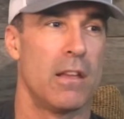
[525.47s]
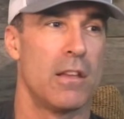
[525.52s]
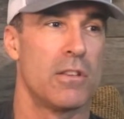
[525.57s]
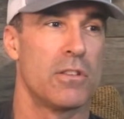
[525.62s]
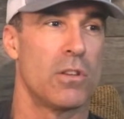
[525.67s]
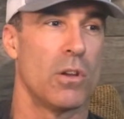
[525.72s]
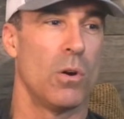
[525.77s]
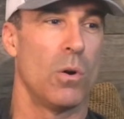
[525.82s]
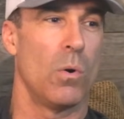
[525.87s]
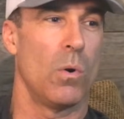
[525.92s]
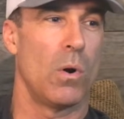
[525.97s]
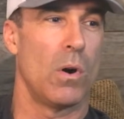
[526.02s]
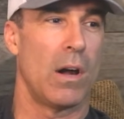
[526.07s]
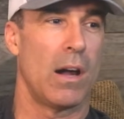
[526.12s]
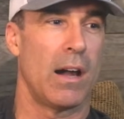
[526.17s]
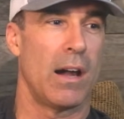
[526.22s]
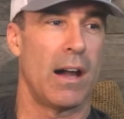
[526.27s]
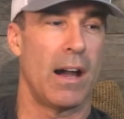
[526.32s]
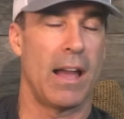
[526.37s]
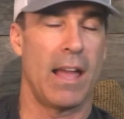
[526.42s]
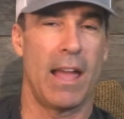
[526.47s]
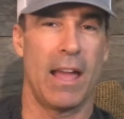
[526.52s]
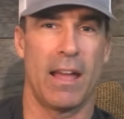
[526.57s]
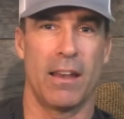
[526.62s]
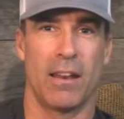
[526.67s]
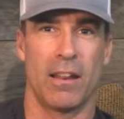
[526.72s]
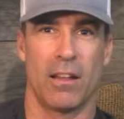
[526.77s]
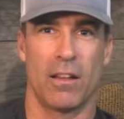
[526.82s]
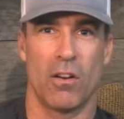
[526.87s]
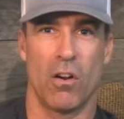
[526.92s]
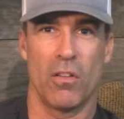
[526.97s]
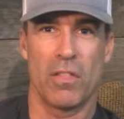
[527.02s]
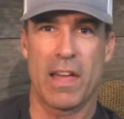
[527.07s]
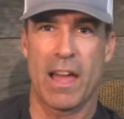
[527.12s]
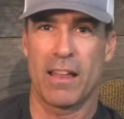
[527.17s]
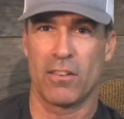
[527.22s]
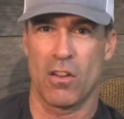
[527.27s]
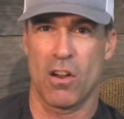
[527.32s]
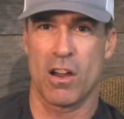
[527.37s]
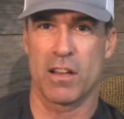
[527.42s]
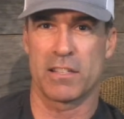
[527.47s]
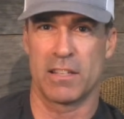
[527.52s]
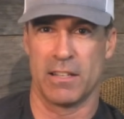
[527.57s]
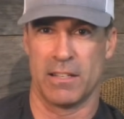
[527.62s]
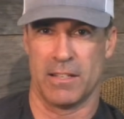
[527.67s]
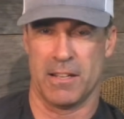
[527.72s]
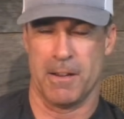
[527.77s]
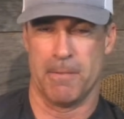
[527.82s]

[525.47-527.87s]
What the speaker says: So I had all that lost income.